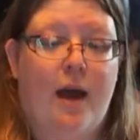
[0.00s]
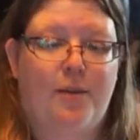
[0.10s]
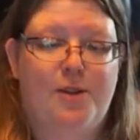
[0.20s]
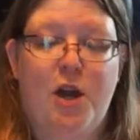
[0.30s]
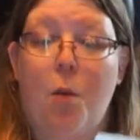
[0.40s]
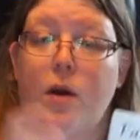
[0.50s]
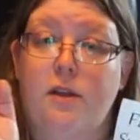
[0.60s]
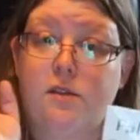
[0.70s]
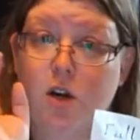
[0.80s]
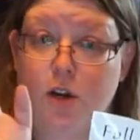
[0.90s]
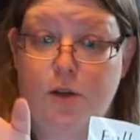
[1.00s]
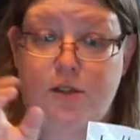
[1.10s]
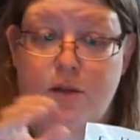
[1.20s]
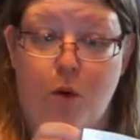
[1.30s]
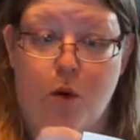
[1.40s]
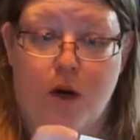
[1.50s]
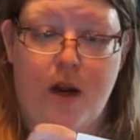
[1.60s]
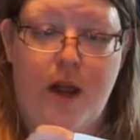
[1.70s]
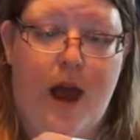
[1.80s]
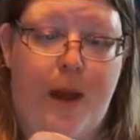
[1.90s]
which I want to start using more,
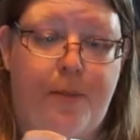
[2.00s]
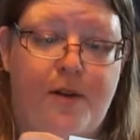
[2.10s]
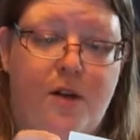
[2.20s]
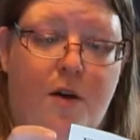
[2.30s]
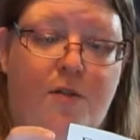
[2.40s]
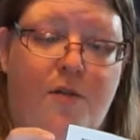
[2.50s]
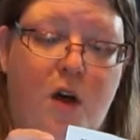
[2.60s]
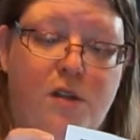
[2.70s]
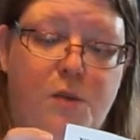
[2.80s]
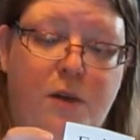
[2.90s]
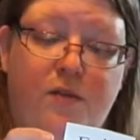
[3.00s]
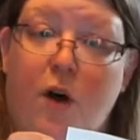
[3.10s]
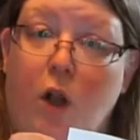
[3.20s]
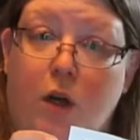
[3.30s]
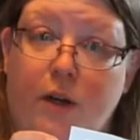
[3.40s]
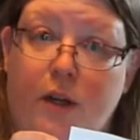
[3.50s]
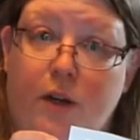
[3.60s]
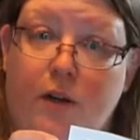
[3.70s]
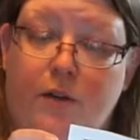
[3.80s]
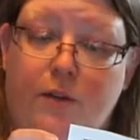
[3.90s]
I printed off Fall Sweet Fall on
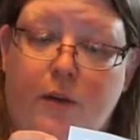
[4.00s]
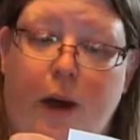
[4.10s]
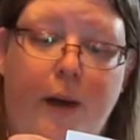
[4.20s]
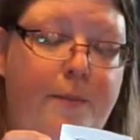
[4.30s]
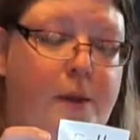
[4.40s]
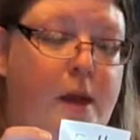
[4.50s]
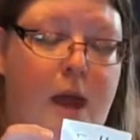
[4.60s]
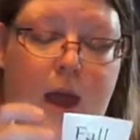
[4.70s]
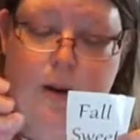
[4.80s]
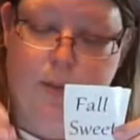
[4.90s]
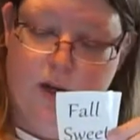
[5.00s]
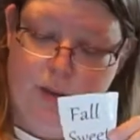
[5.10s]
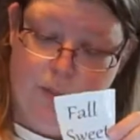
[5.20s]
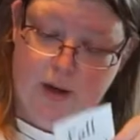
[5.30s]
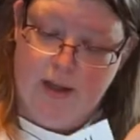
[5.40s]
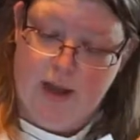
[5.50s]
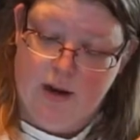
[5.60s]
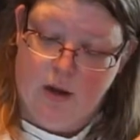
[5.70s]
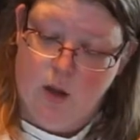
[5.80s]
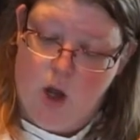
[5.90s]
here, okay? And I'm gonna be putting
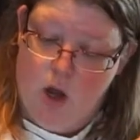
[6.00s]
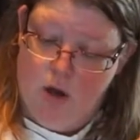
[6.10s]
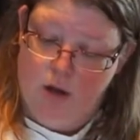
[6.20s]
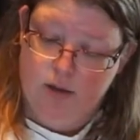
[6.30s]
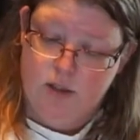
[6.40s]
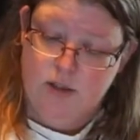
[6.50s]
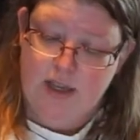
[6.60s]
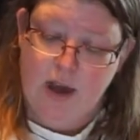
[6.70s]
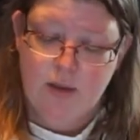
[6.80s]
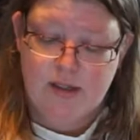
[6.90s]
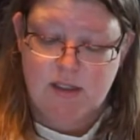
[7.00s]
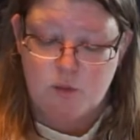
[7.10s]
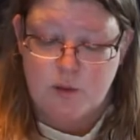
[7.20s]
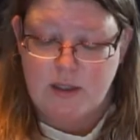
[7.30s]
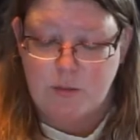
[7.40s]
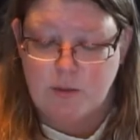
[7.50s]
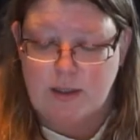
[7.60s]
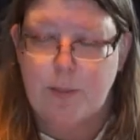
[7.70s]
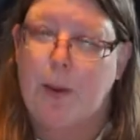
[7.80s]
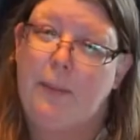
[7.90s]
that along. You see how this is really,
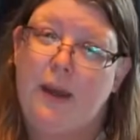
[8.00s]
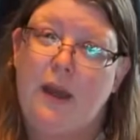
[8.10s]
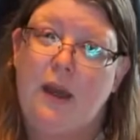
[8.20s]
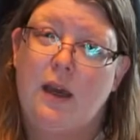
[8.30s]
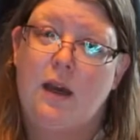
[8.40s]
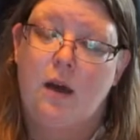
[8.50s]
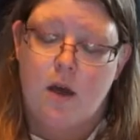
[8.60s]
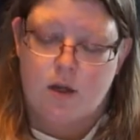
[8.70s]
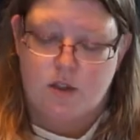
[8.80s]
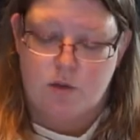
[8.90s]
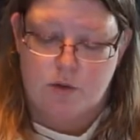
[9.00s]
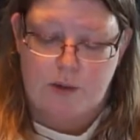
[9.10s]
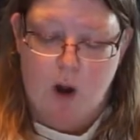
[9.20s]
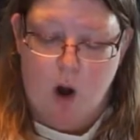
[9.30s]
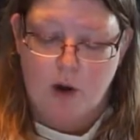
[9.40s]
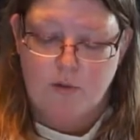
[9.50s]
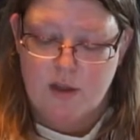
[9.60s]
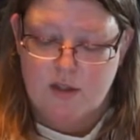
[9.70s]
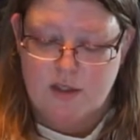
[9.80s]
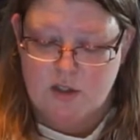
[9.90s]
really bumpy? So it would be hard for
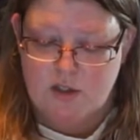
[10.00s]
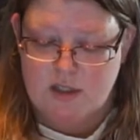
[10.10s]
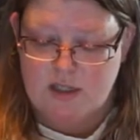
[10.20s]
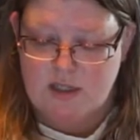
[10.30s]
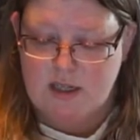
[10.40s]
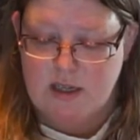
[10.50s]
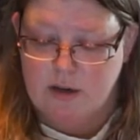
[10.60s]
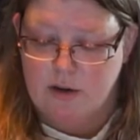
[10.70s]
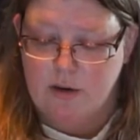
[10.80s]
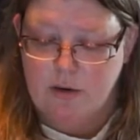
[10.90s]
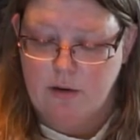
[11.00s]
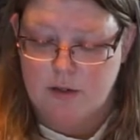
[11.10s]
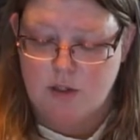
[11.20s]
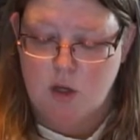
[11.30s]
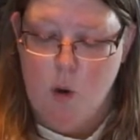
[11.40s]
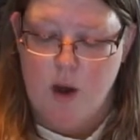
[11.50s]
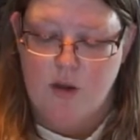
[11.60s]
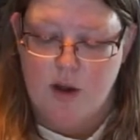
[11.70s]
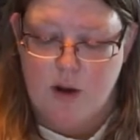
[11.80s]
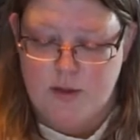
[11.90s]
the stickers to stick here. So I
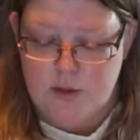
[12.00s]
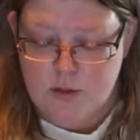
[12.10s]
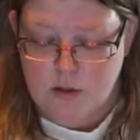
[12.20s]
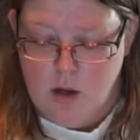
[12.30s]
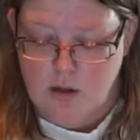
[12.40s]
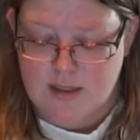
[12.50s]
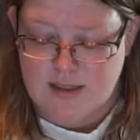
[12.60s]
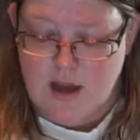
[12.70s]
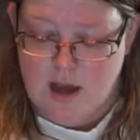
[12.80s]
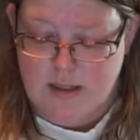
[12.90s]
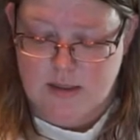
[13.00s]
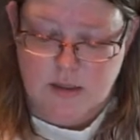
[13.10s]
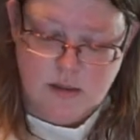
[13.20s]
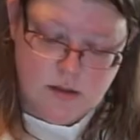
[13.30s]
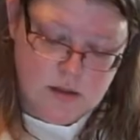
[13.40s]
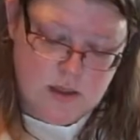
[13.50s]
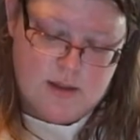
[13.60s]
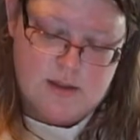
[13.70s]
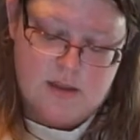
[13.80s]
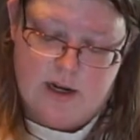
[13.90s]
thought I would do it along the sides.
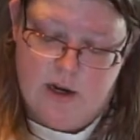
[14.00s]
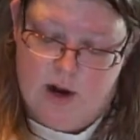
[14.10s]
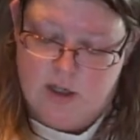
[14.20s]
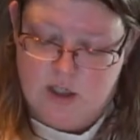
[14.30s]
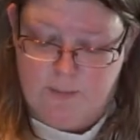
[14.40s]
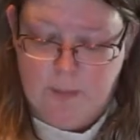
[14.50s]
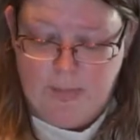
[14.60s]
This side here actually.